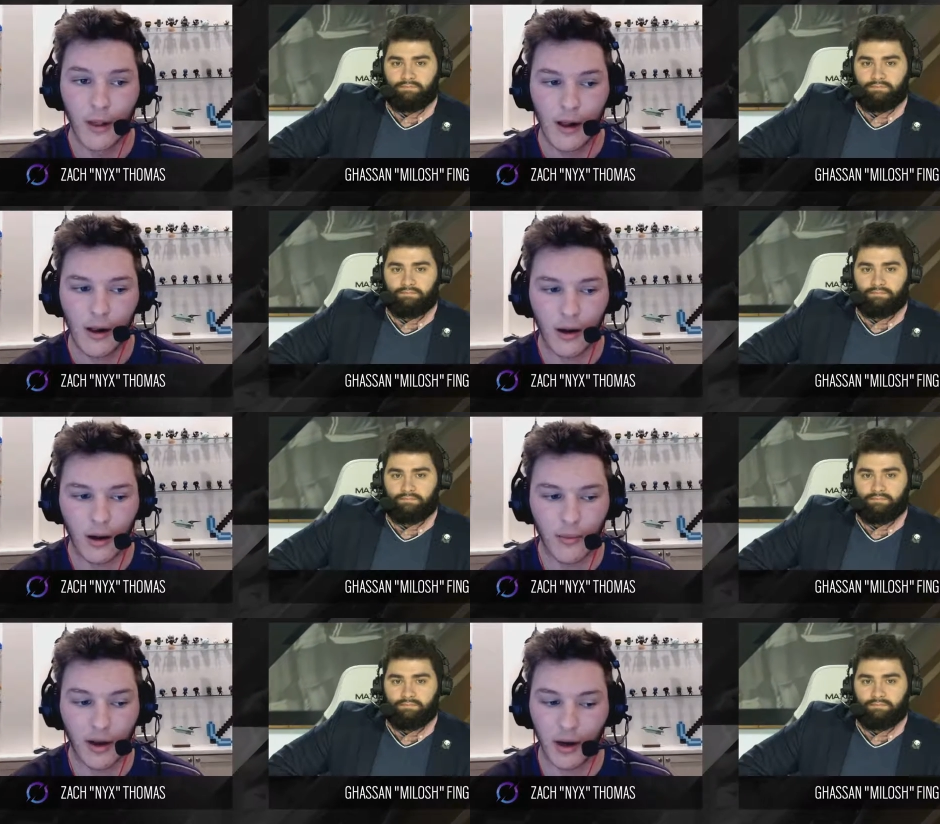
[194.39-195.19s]
Speaker 1: um,
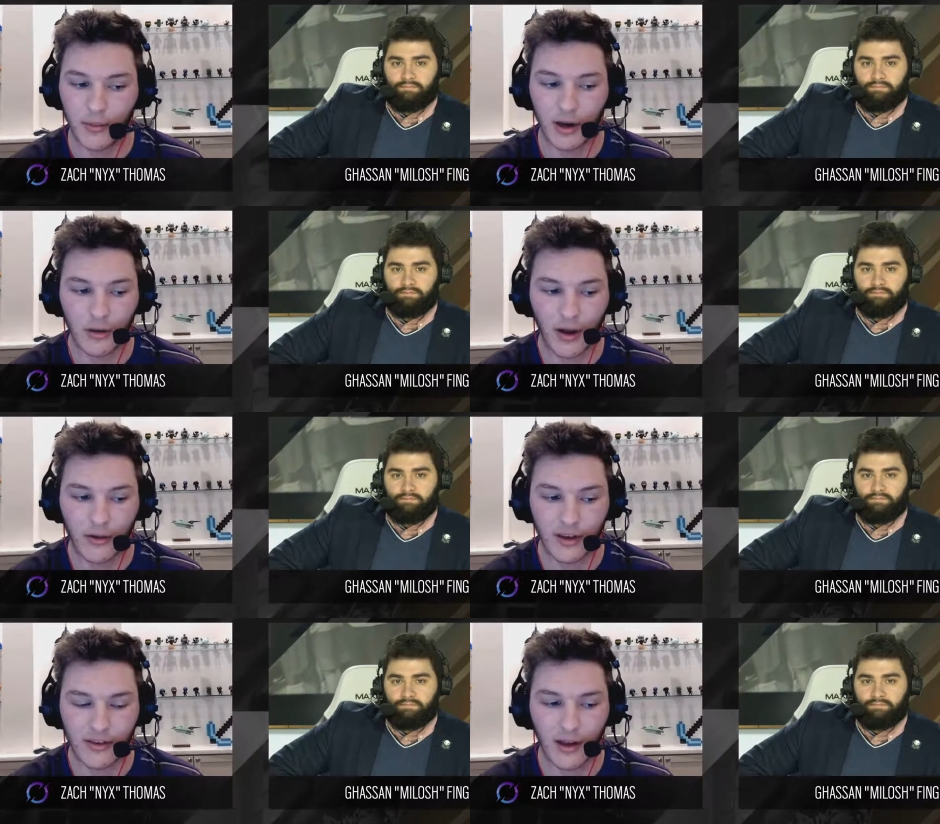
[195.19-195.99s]
ended up getting rounds
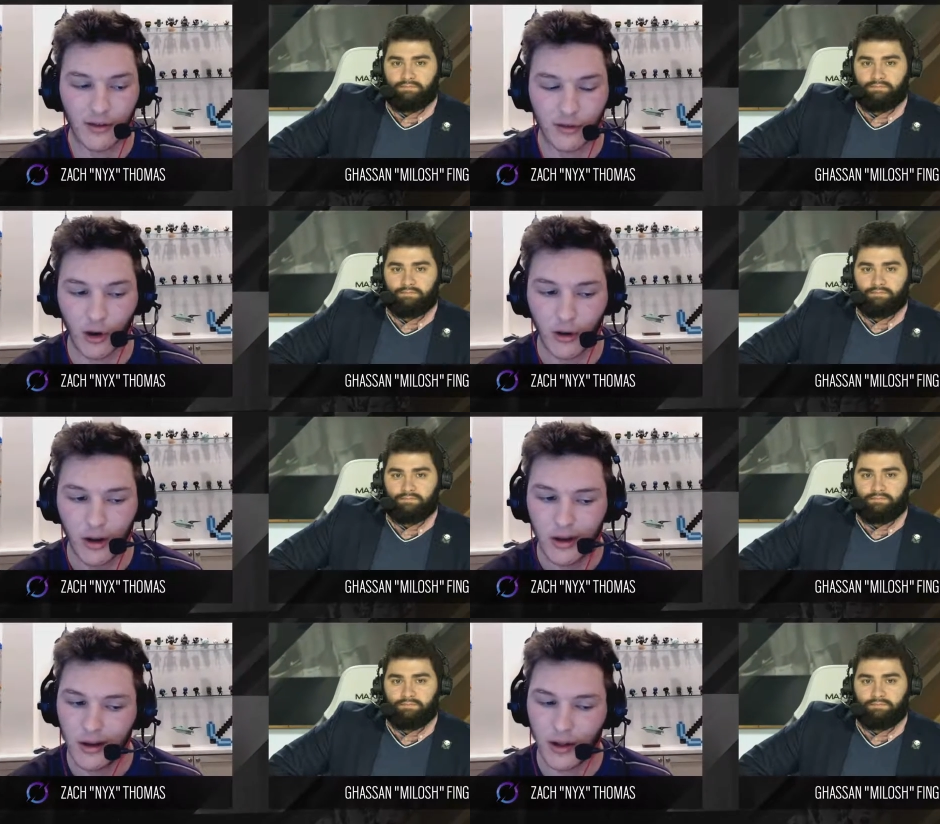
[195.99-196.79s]
like that. So
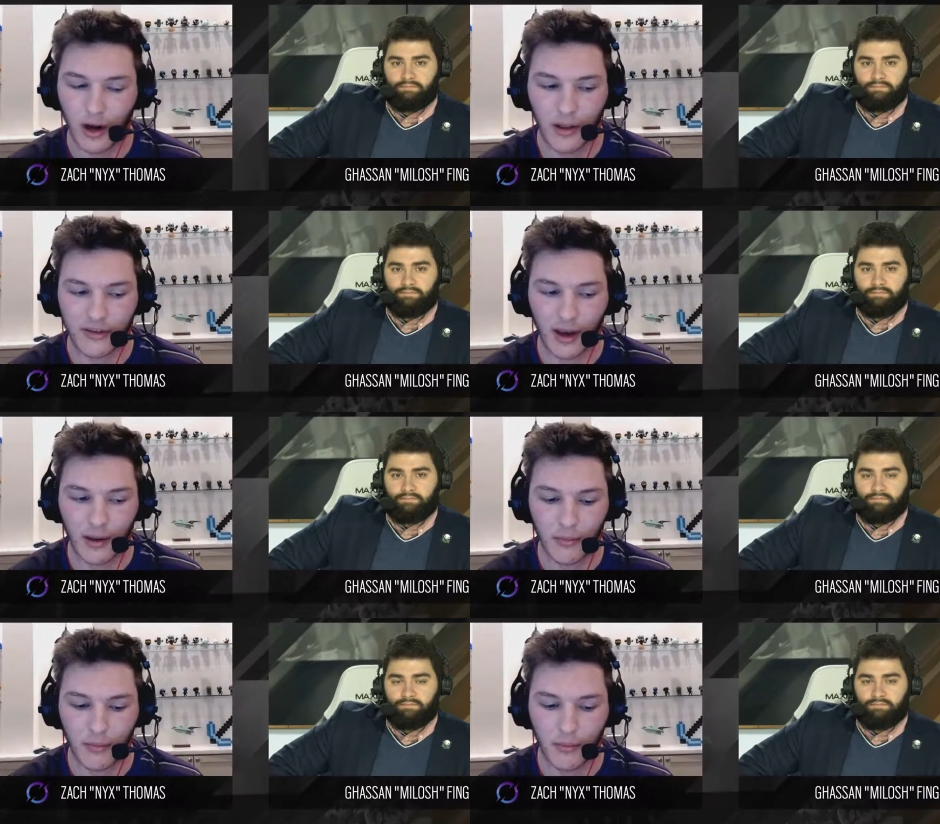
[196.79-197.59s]
a lot of the
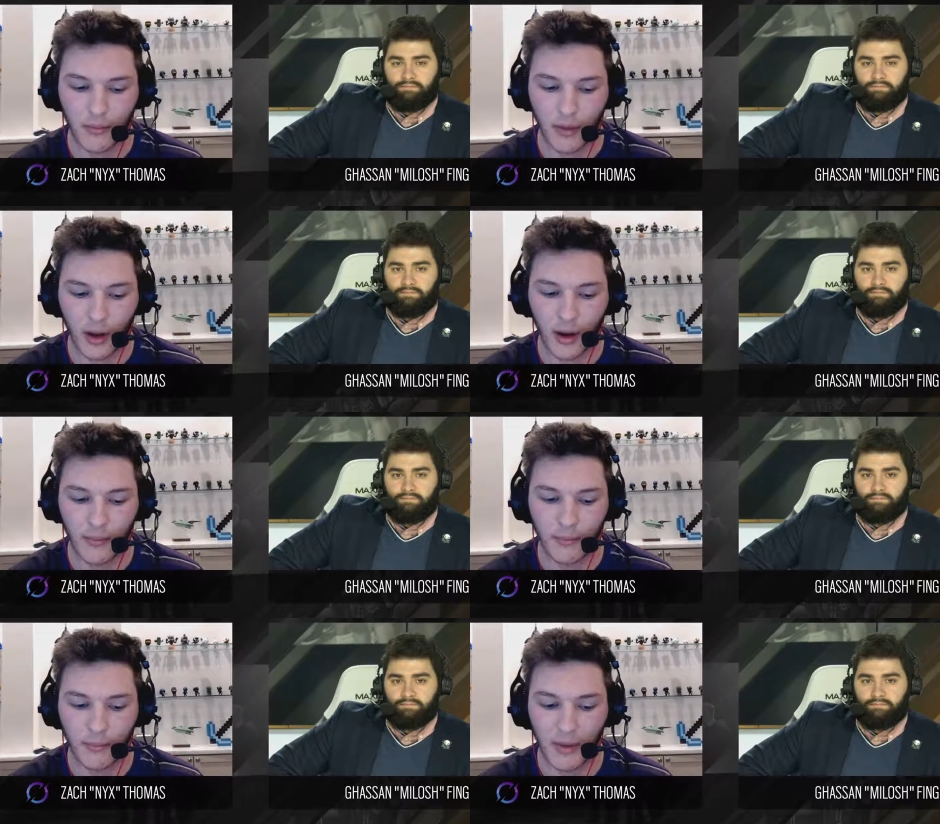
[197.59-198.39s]
time, um,
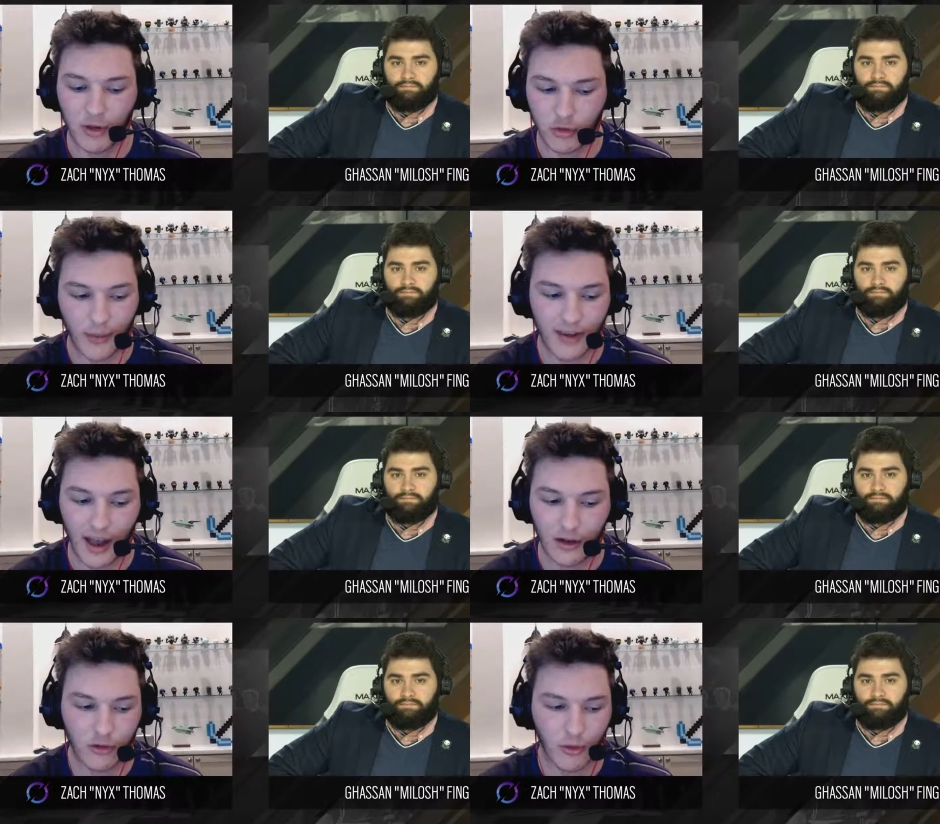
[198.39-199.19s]
Mint drops
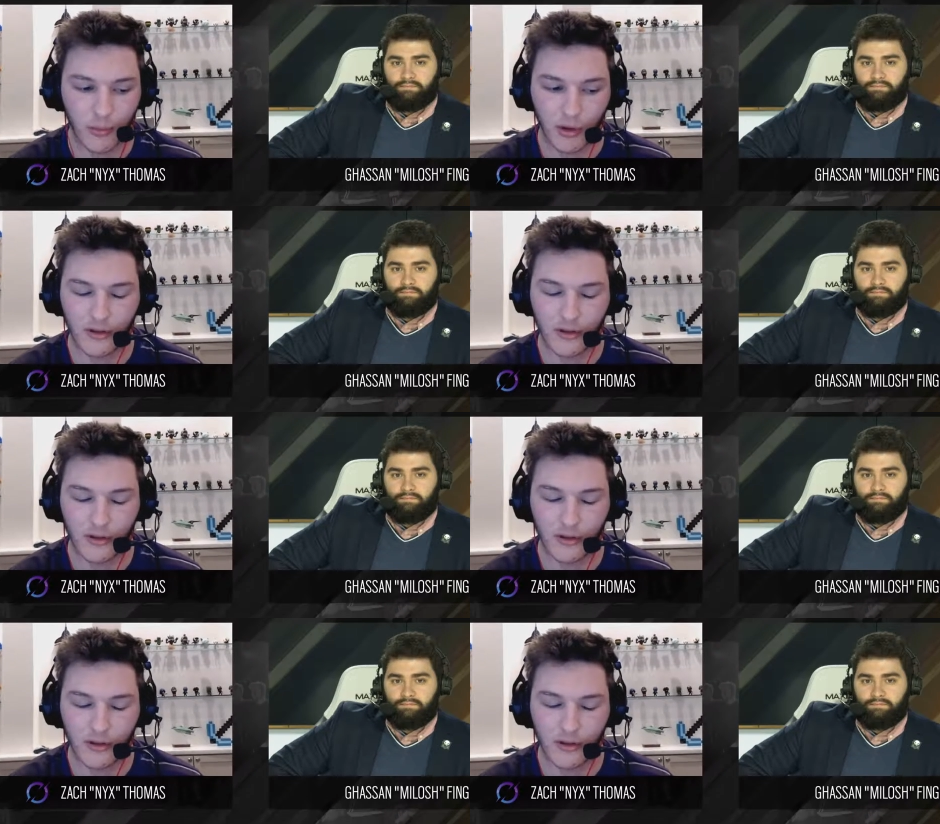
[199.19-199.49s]
hatches with blitz or